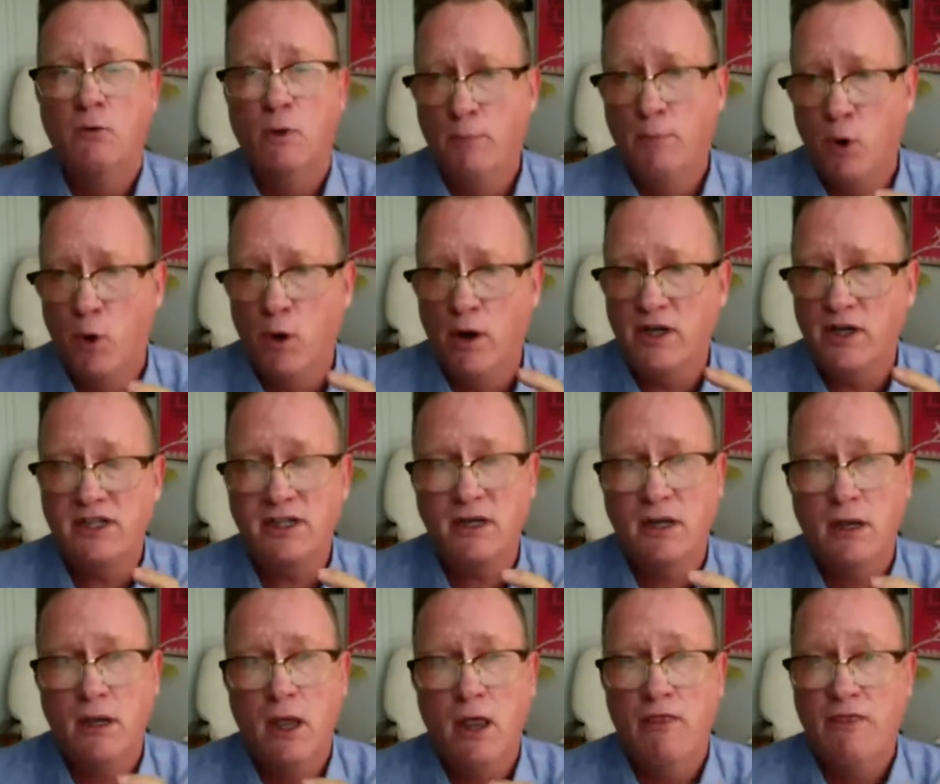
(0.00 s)

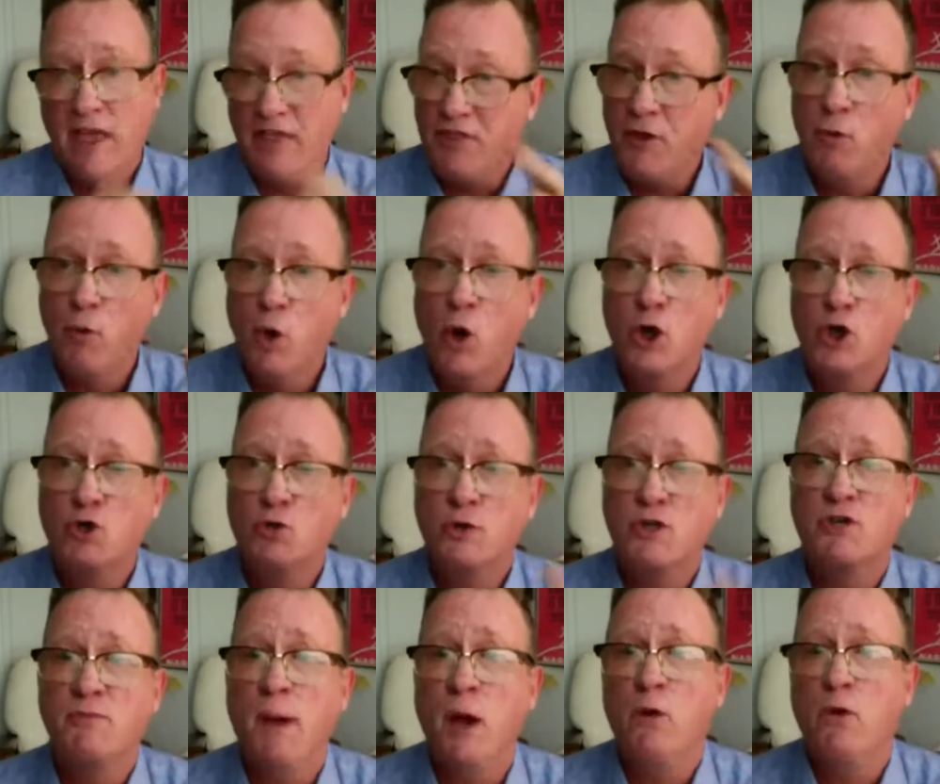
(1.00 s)
reports that the words
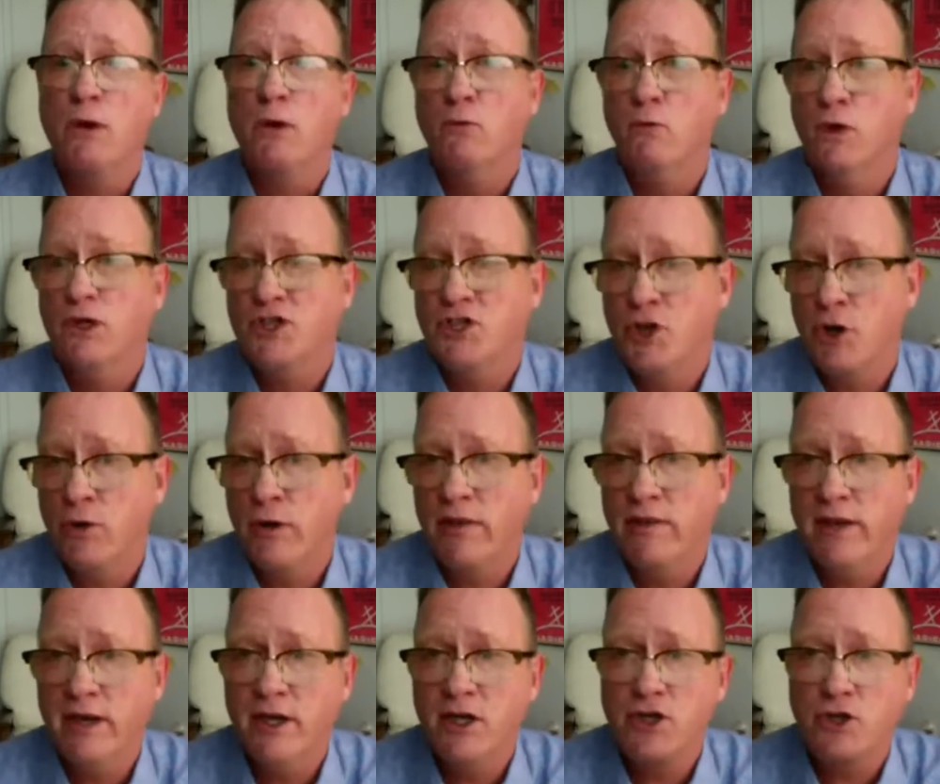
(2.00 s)
were spoken was
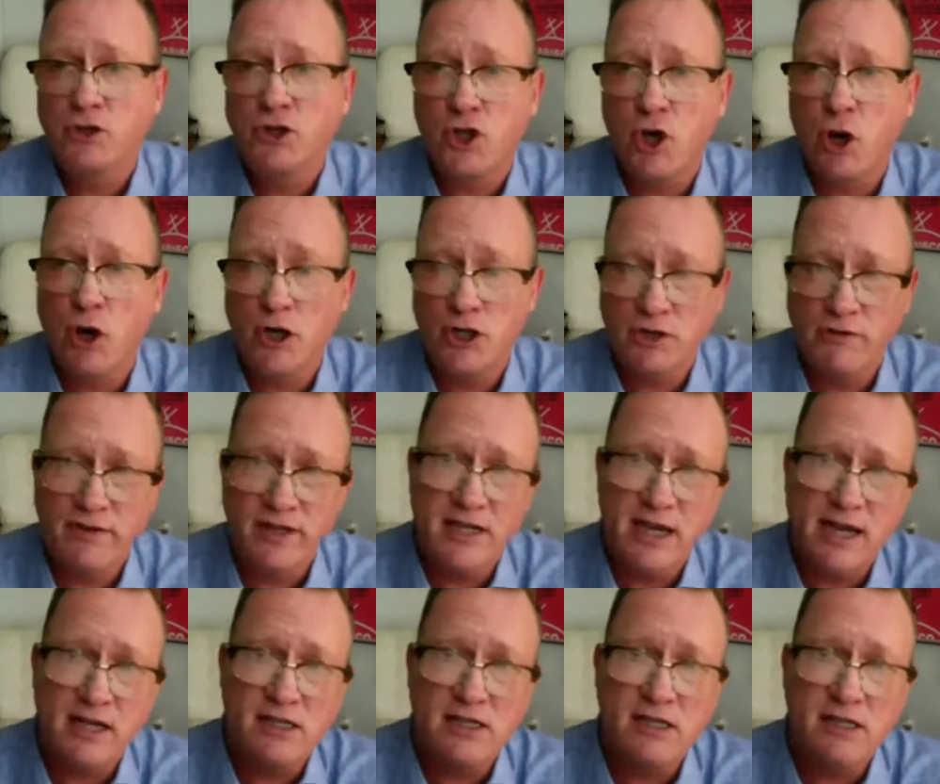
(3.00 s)
during the initial charge of the
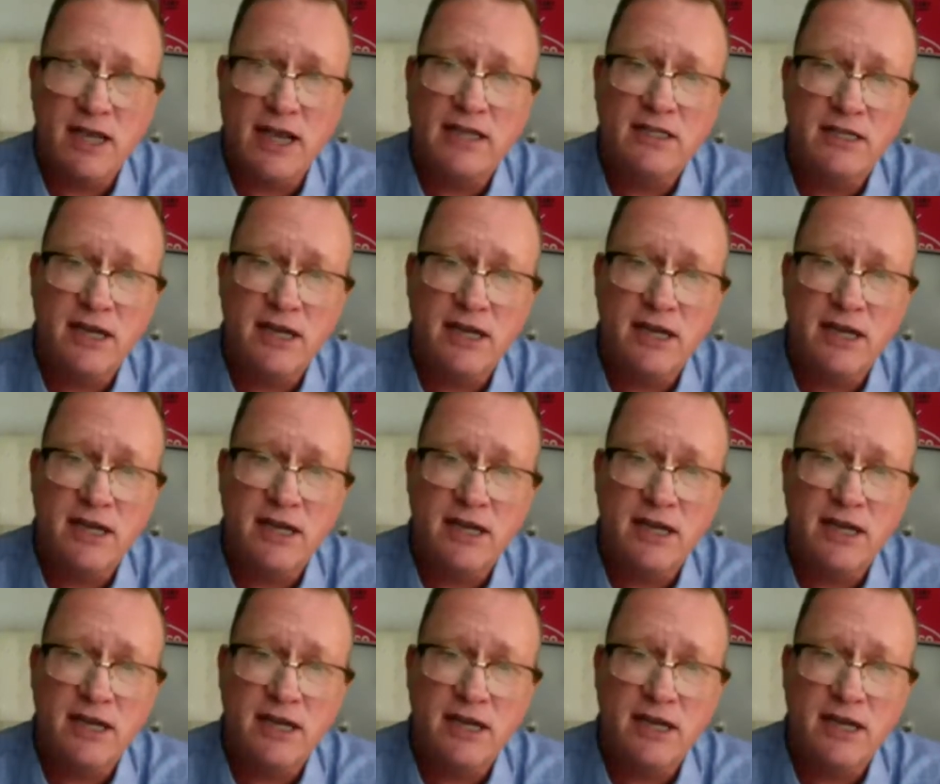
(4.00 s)
Texans